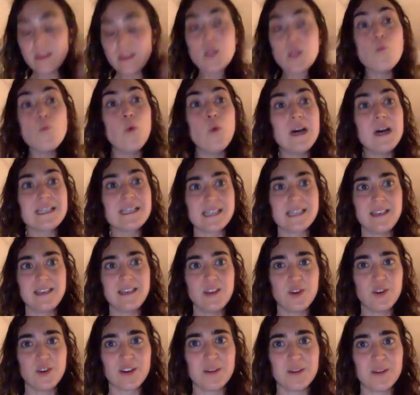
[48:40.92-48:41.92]
was in
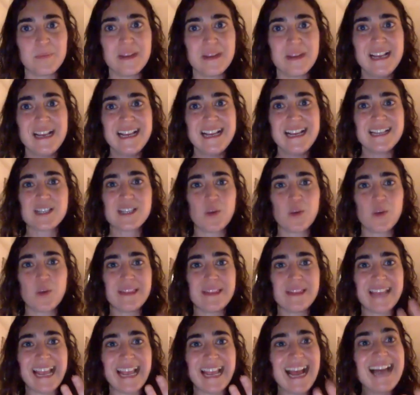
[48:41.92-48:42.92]
Europe. So
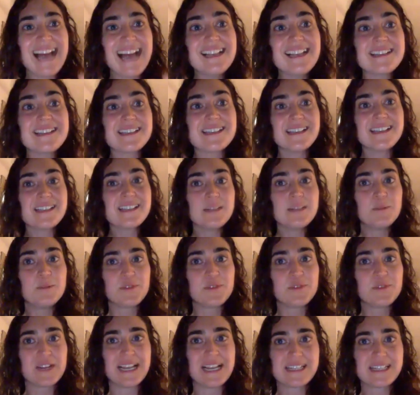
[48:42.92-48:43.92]
when they had a system
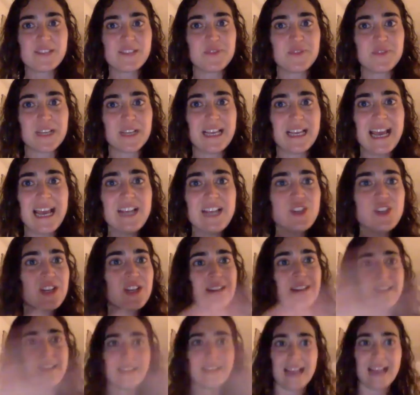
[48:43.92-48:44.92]
of
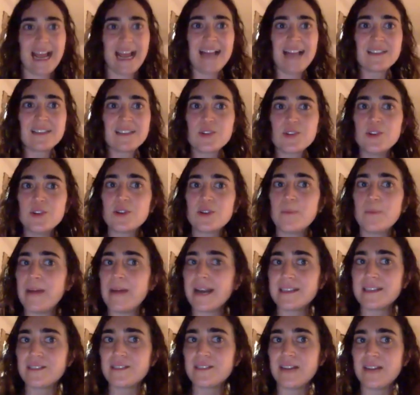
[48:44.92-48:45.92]
classification and they had to look
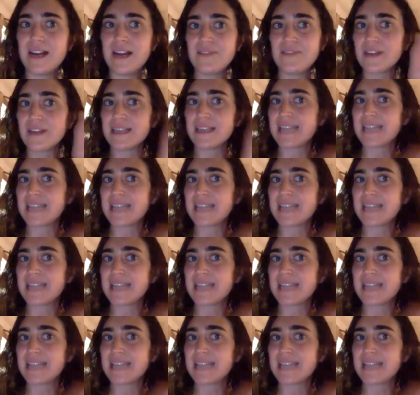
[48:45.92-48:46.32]
back to Africa,